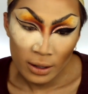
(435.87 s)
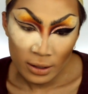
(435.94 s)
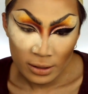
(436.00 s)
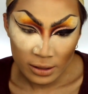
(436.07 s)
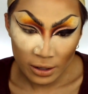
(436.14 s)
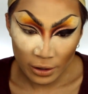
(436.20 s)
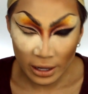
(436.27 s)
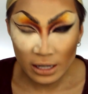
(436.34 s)

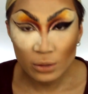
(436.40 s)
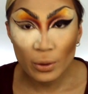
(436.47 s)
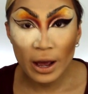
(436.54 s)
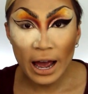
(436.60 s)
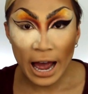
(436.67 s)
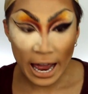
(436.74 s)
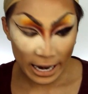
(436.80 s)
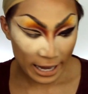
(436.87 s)
So that's why
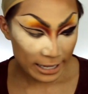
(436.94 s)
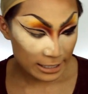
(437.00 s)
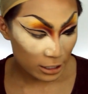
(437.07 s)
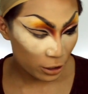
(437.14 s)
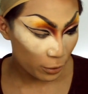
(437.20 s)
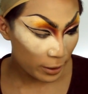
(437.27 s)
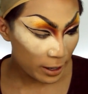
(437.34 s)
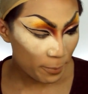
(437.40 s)
I like to
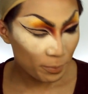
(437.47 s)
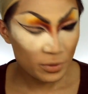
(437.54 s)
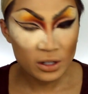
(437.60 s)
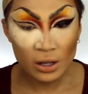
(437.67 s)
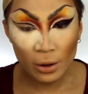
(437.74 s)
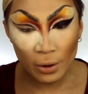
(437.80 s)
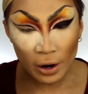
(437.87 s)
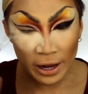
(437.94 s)
do it.
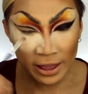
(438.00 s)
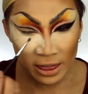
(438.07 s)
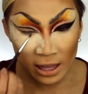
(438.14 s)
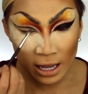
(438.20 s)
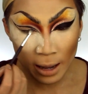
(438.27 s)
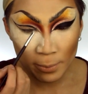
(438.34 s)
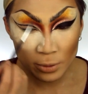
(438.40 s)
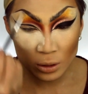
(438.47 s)
So in the
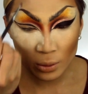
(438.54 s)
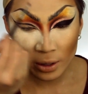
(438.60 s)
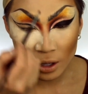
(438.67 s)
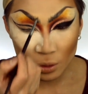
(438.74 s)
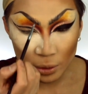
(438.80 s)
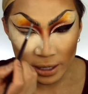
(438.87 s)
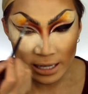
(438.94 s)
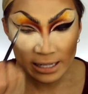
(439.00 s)
gap between the
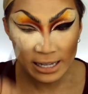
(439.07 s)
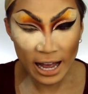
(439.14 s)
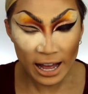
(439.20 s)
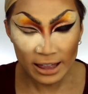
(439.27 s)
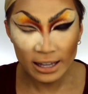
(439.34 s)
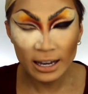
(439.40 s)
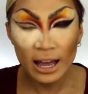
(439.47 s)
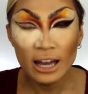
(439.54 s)
crease
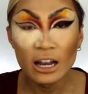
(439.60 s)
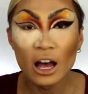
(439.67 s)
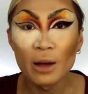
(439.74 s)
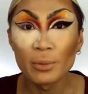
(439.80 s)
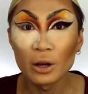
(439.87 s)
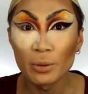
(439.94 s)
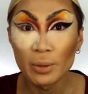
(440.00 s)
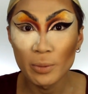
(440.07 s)
and the liner, I'm
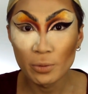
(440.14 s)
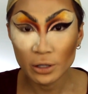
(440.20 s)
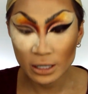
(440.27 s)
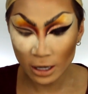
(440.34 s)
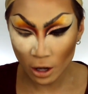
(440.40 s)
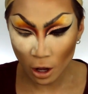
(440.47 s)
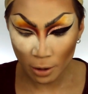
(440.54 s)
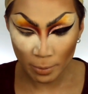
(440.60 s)
going to be
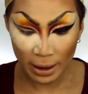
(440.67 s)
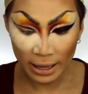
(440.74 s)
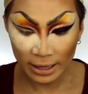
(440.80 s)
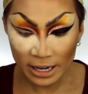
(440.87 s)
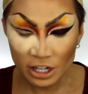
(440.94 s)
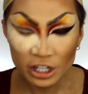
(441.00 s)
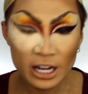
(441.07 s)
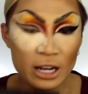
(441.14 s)
putting on my
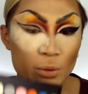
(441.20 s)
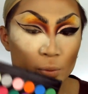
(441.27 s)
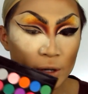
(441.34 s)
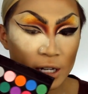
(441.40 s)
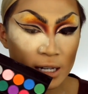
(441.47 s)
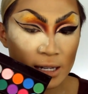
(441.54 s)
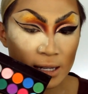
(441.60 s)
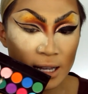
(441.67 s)
lid shade,
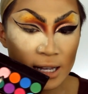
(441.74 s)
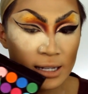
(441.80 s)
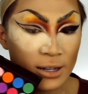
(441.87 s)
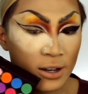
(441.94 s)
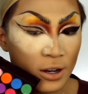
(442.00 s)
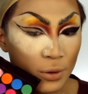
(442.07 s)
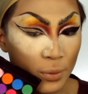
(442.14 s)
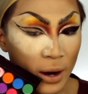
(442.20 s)
which is this
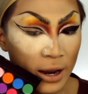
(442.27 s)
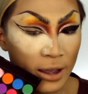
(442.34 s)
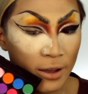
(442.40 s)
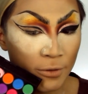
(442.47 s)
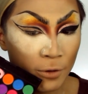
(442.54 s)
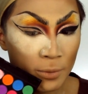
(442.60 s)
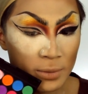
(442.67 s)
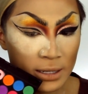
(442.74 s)
colour right here
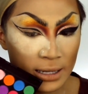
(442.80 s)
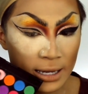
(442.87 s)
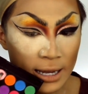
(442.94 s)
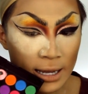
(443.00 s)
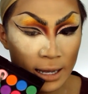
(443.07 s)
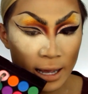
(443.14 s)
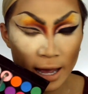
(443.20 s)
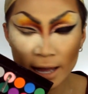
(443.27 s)
from
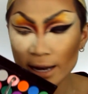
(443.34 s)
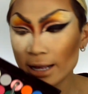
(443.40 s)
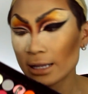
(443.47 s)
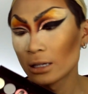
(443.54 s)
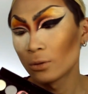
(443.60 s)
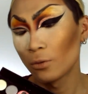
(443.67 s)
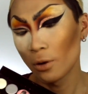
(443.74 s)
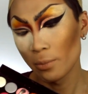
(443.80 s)
Sleek, and
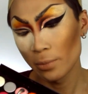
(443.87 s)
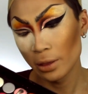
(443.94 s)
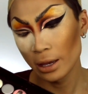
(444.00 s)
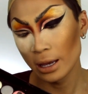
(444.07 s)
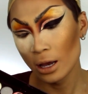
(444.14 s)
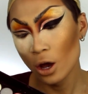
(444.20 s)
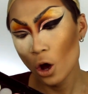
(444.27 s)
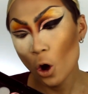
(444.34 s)
it's from
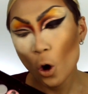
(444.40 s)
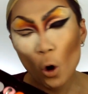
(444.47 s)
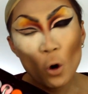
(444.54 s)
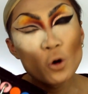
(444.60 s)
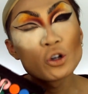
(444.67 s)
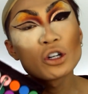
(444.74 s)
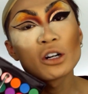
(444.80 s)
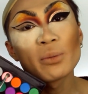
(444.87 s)
the
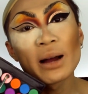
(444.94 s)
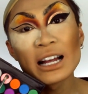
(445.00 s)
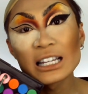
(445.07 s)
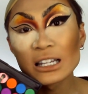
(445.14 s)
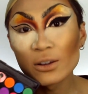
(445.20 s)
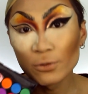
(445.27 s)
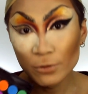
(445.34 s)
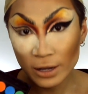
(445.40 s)

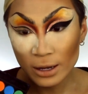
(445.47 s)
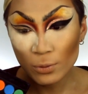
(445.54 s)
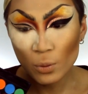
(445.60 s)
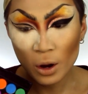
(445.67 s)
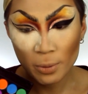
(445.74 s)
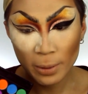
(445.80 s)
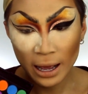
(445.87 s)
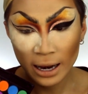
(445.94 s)
Ultramatte V
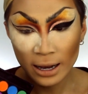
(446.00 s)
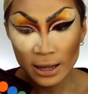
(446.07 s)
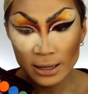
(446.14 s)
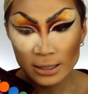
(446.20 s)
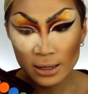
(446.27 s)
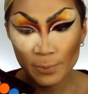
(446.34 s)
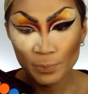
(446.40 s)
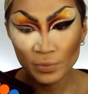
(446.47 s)
one
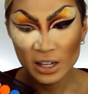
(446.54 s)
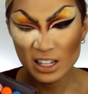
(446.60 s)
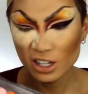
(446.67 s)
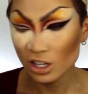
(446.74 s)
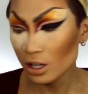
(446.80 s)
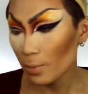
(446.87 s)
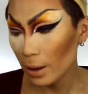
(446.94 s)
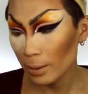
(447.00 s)
palette. It's
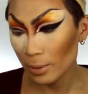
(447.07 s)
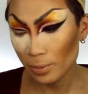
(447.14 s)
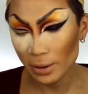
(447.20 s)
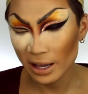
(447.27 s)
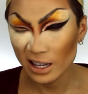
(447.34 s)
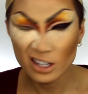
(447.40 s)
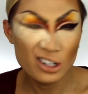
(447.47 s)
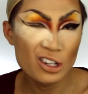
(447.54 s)
just a baby
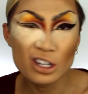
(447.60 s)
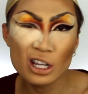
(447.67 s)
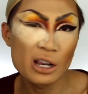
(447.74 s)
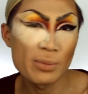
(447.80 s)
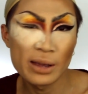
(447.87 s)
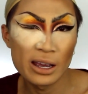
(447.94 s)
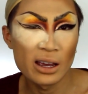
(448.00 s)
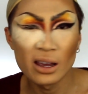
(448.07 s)
pink. It's just
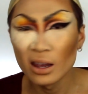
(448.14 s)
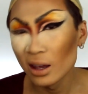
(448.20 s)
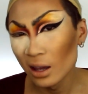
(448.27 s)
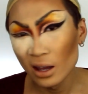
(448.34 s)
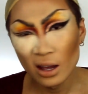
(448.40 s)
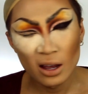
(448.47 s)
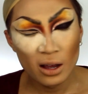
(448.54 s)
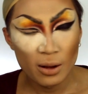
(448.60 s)
going to be a
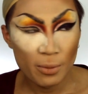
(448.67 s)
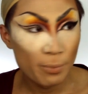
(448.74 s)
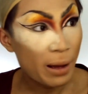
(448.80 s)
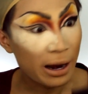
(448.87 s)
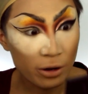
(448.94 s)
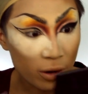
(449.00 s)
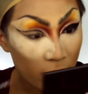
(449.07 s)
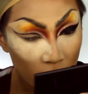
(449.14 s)

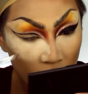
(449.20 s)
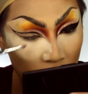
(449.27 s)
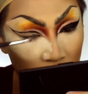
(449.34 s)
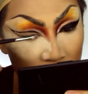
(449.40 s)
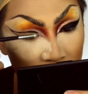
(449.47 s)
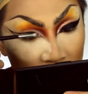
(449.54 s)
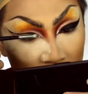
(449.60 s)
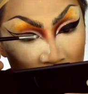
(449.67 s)
background colour
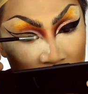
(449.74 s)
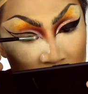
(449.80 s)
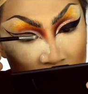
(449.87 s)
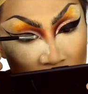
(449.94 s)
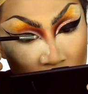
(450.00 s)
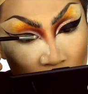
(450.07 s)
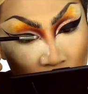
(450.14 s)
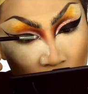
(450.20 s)
for the glitter.